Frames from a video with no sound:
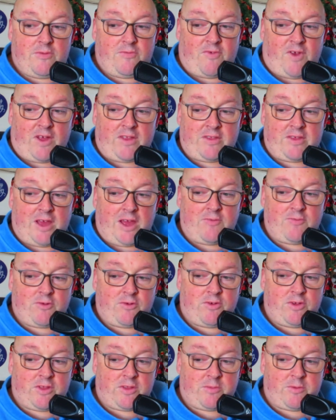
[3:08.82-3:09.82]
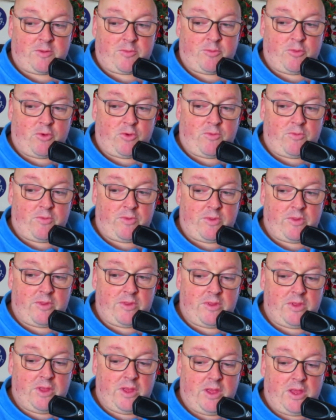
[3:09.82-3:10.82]
find time for Christmas, but
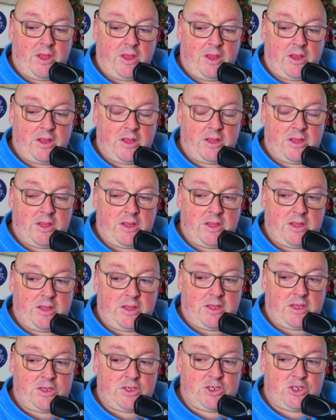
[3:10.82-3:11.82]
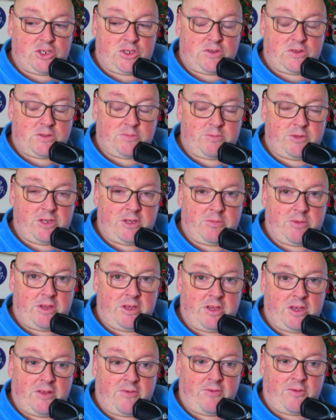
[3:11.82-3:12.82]
this year has been a
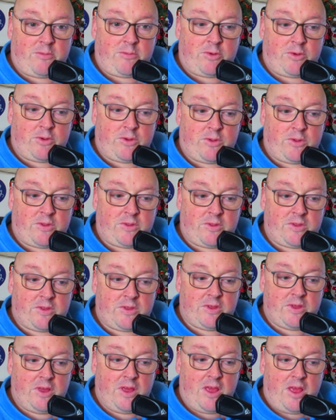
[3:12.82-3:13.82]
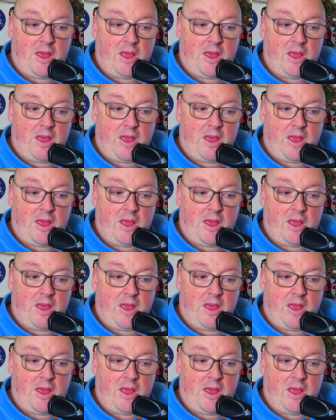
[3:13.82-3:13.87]
bit different because